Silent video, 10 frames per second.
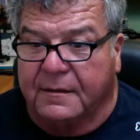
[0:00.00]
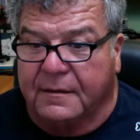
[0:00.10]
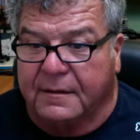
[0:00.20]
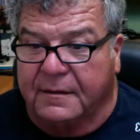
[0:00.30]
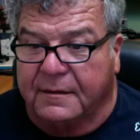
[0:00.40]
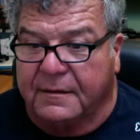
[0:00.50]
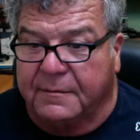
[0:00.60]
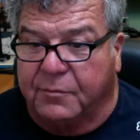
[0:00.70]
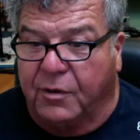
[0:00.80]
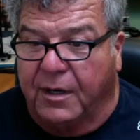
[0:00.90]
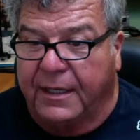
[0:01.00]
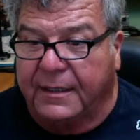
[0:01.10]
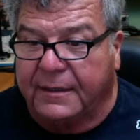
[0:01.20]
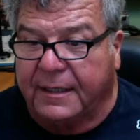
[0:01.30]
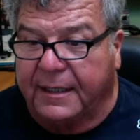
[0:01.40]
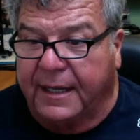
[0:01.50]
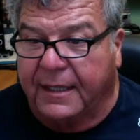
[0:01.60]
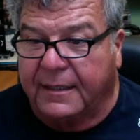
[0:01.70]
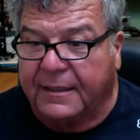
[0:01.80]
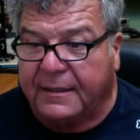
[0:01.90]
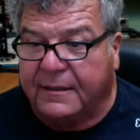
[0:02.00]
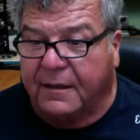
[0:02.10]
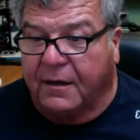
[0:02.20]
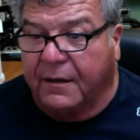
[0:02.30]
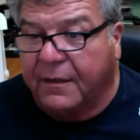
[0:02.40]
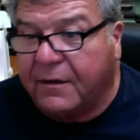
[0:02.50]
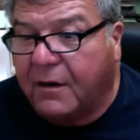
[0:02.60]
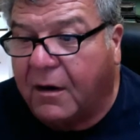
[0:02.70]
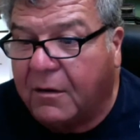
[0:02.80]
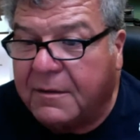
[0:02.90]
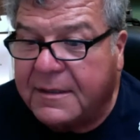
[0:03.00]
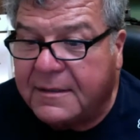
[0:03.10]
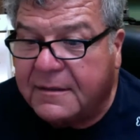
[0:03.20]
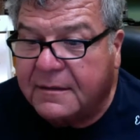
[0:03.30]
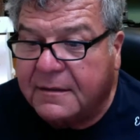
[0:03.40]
Brian at Catalina, are there always?